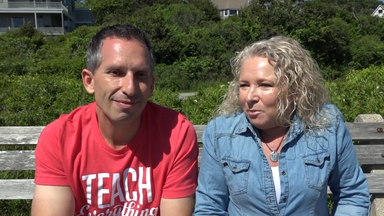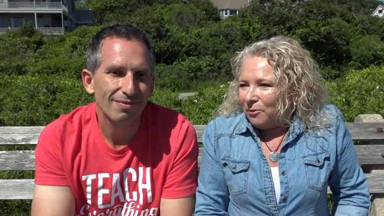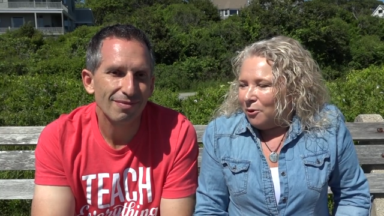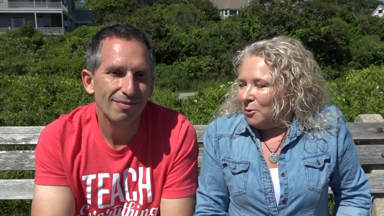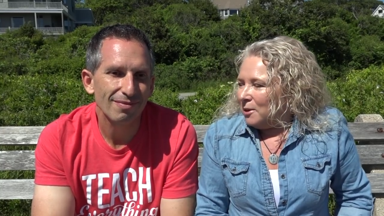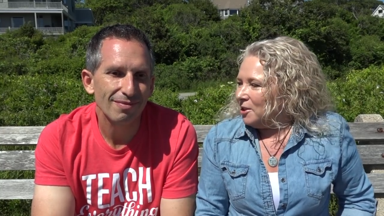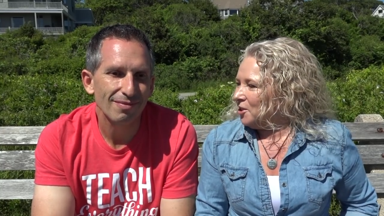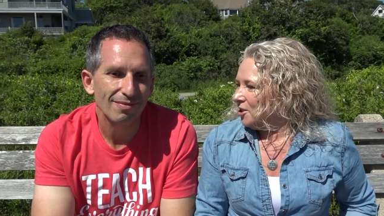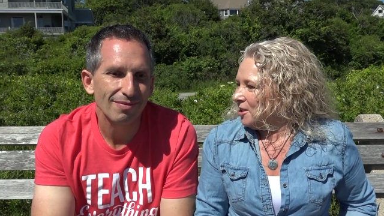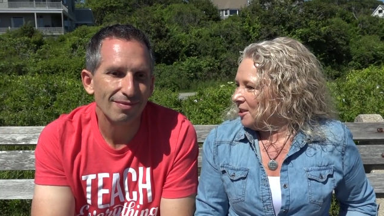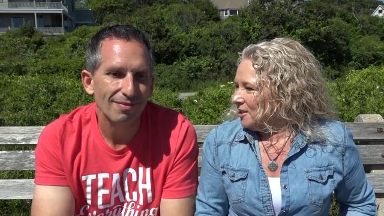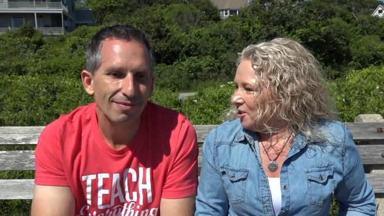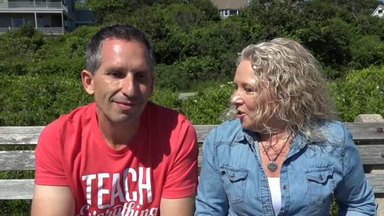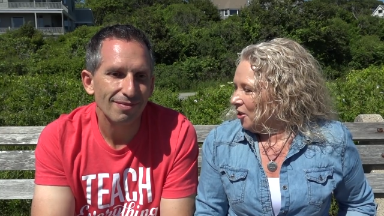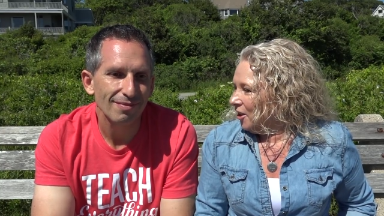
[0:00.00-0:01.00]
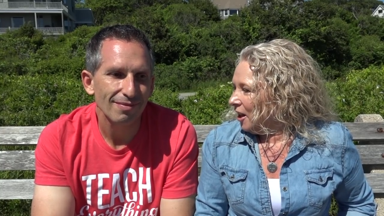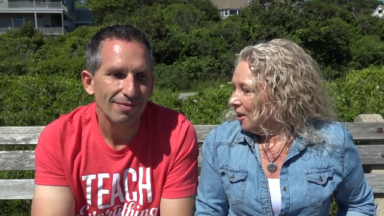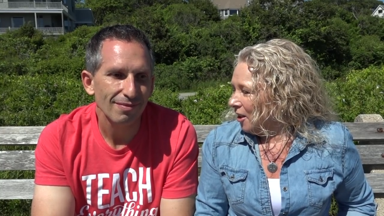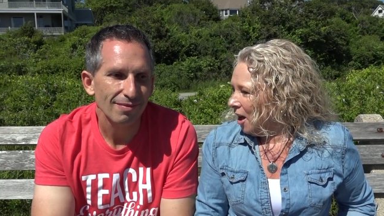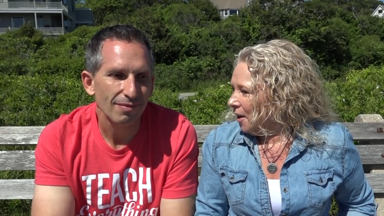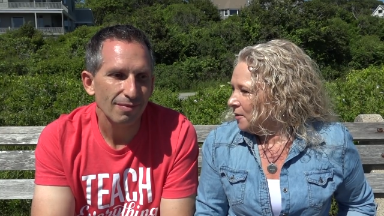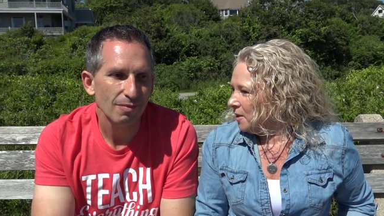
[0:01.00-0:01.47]
Speaker 1: before we turn our
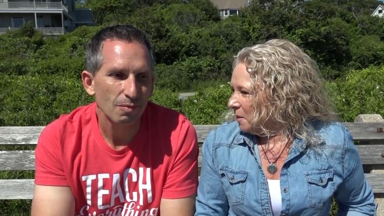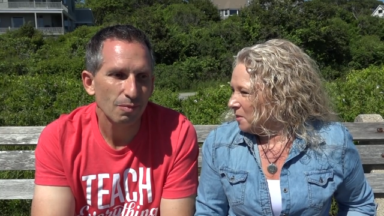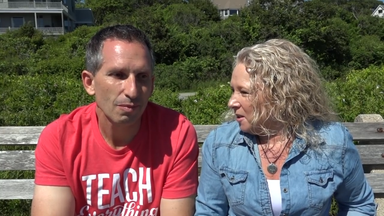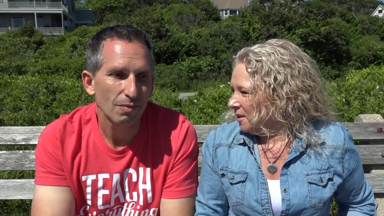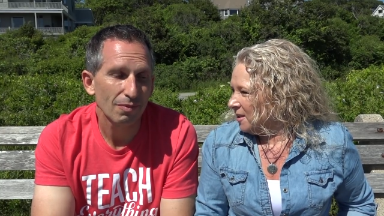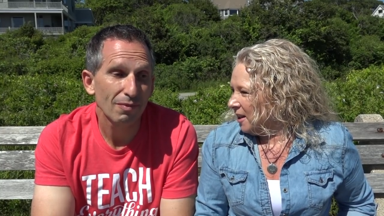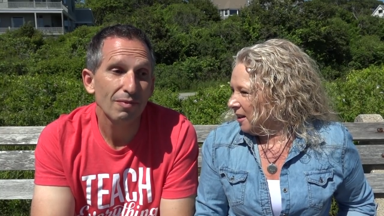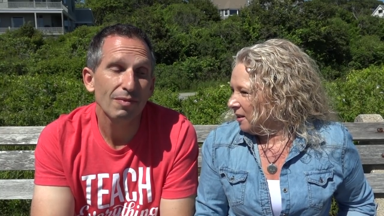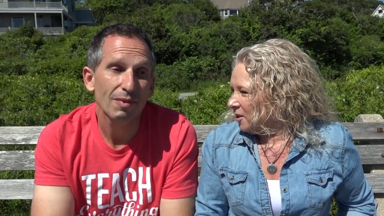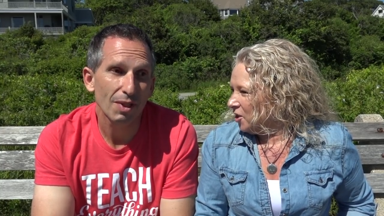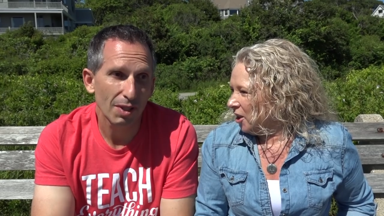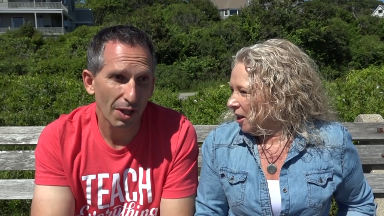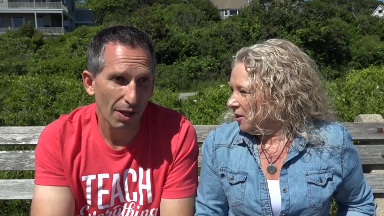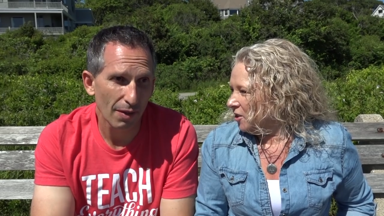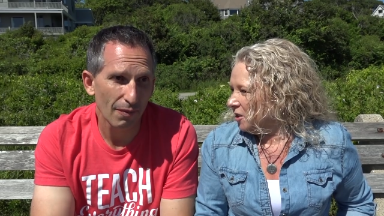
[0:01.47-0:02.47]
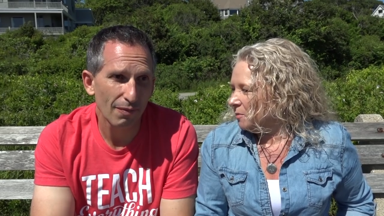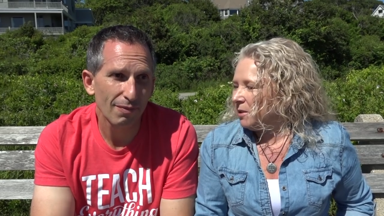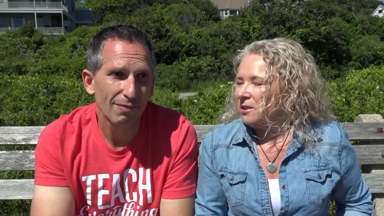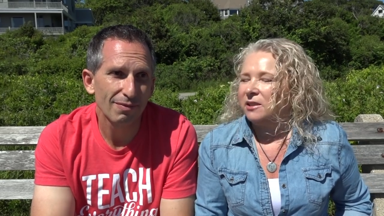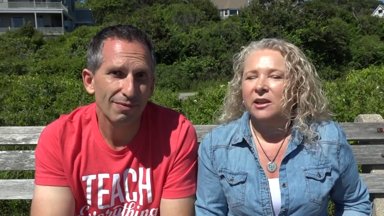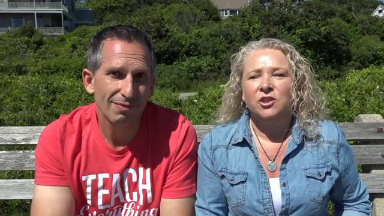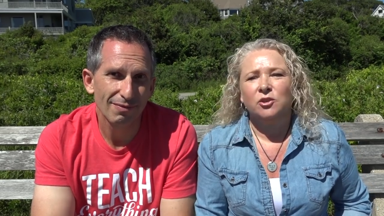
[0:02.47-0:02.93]
lives upside down and change yeah. them
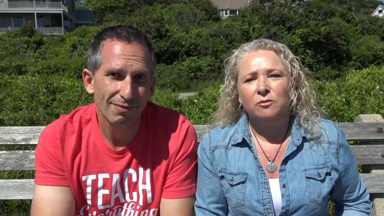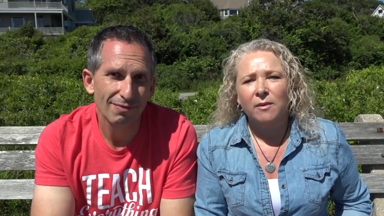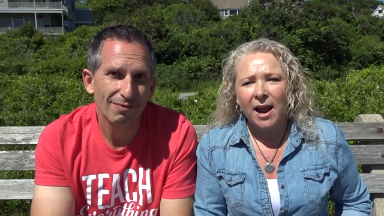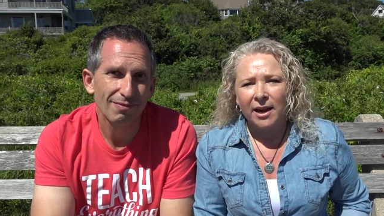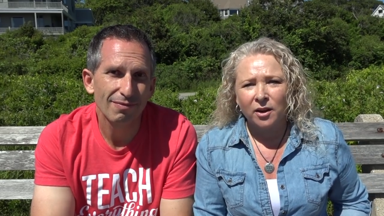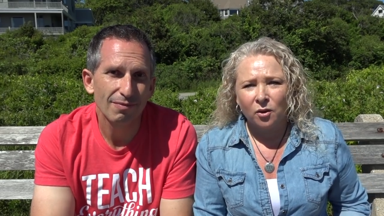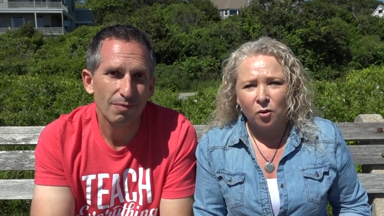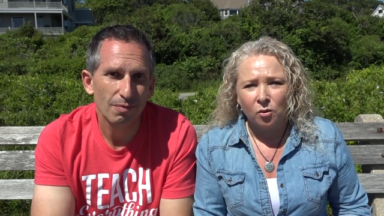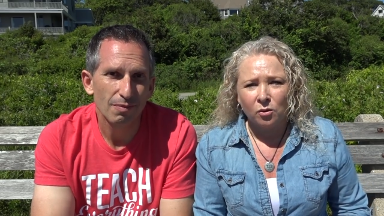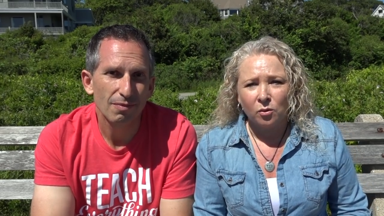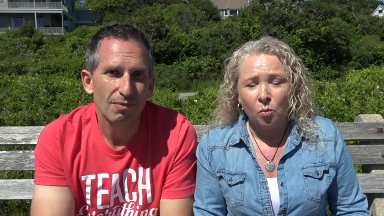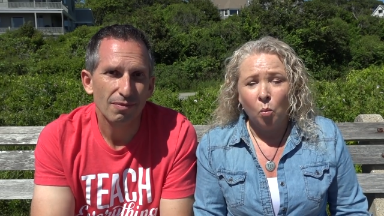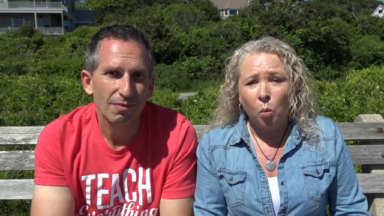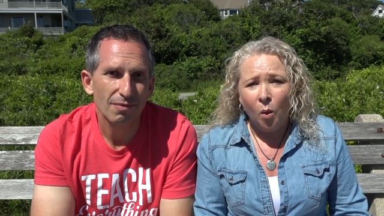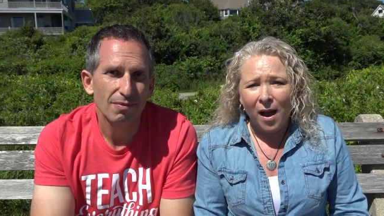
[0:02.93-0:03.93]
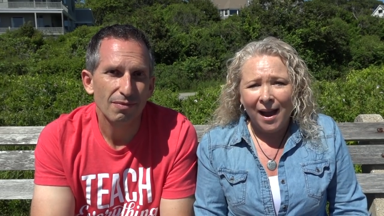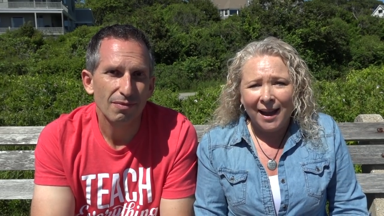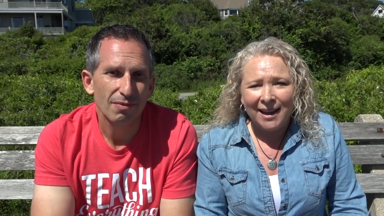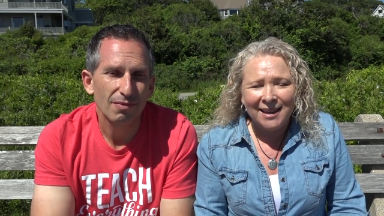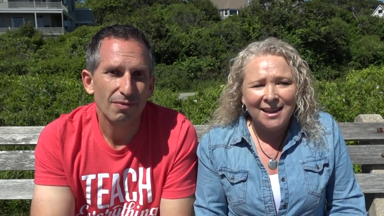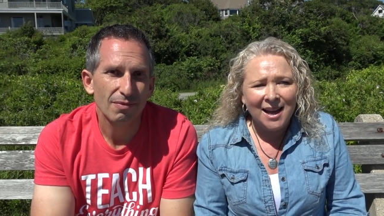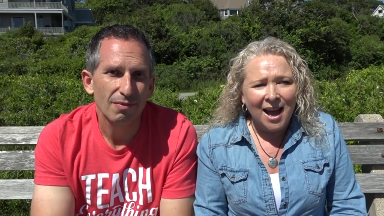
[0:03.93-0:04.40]
in such a radical
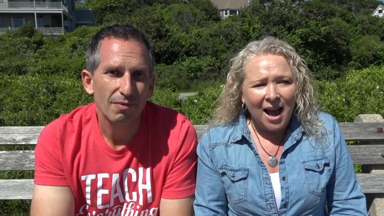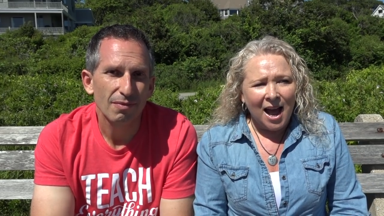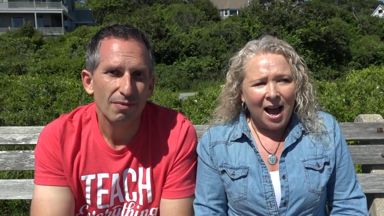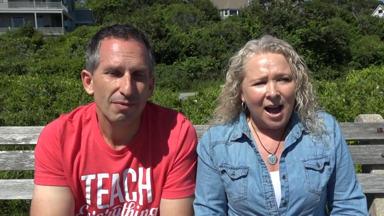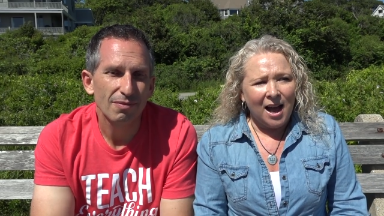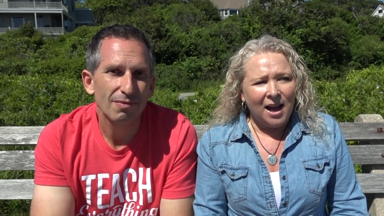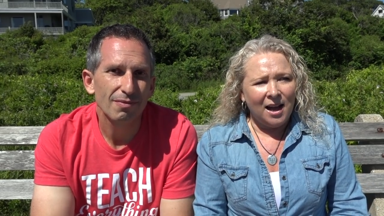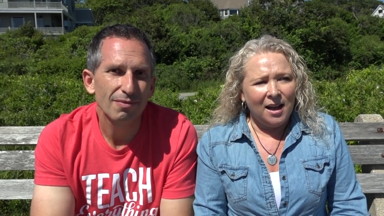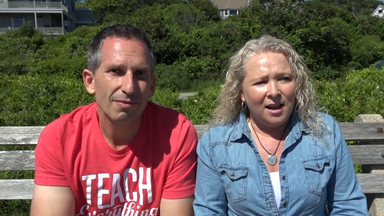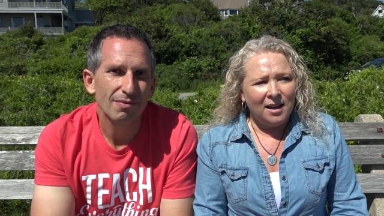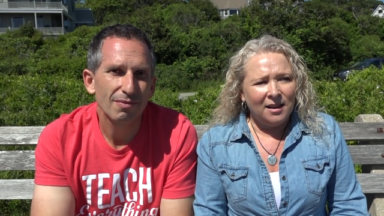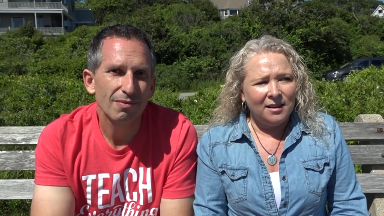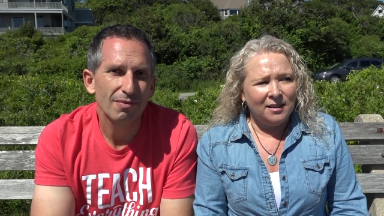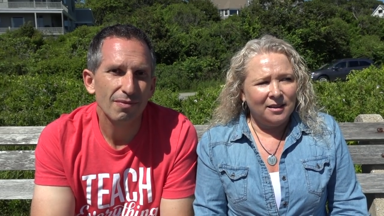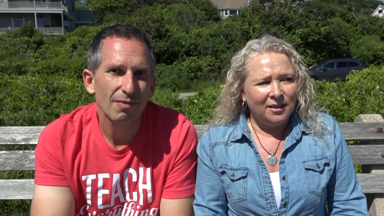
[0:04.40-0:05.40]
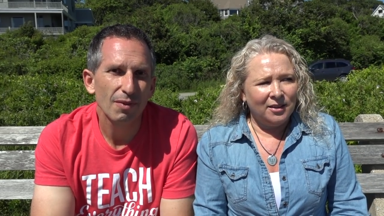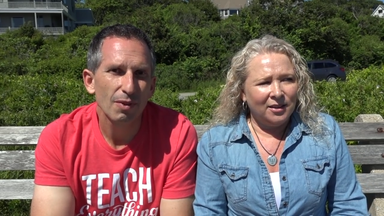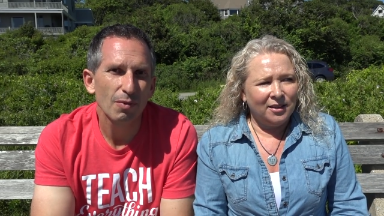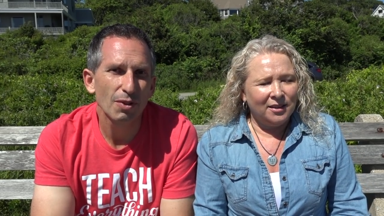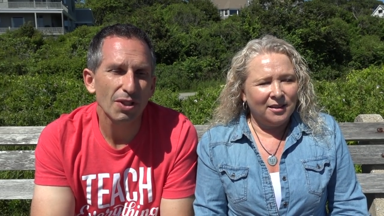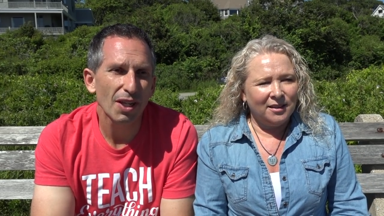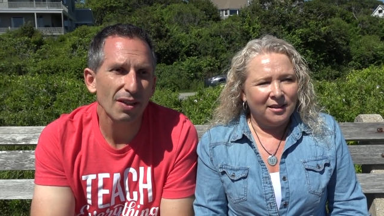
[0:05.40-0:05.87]
way. Uh,
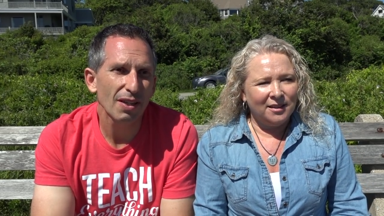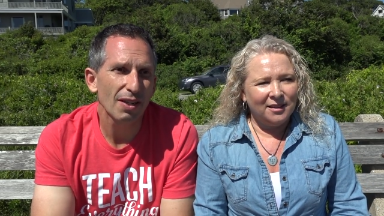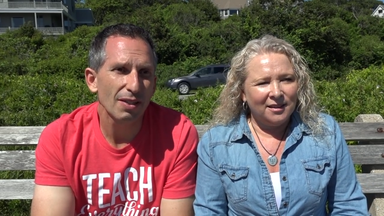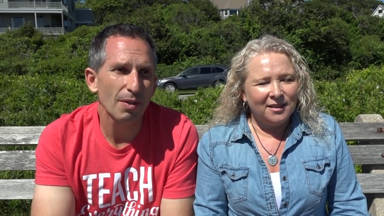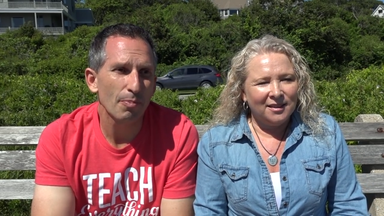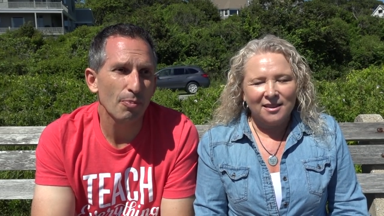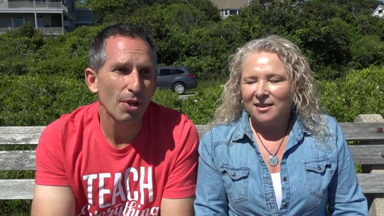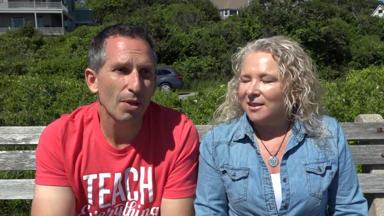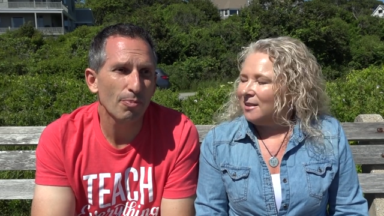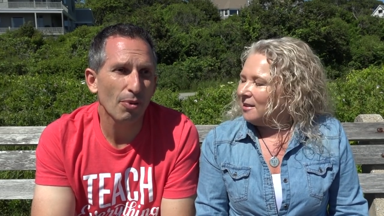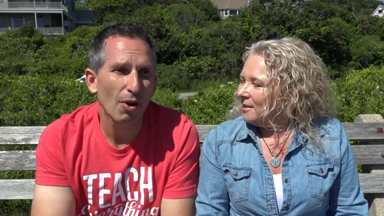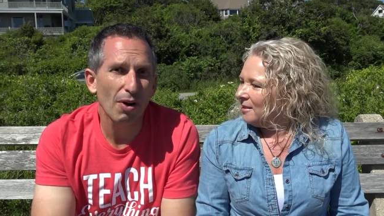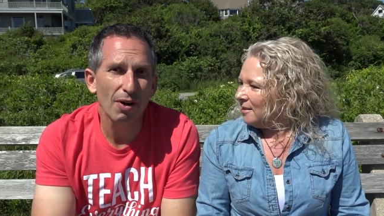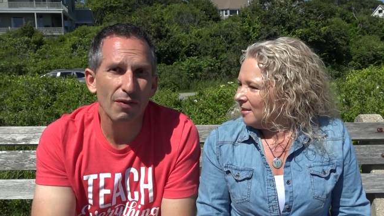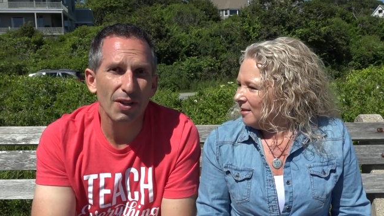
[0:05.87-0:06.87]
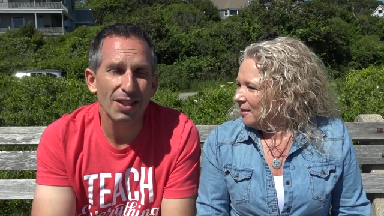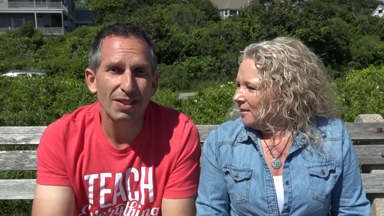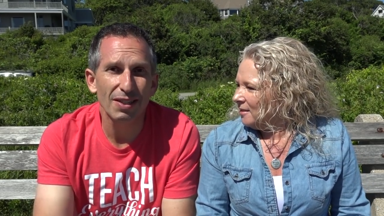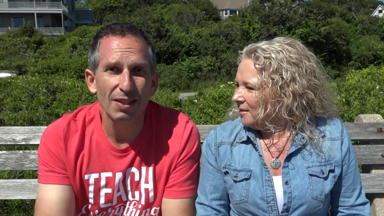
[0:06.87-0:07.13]
Speaker 2: Which I think is a big part of this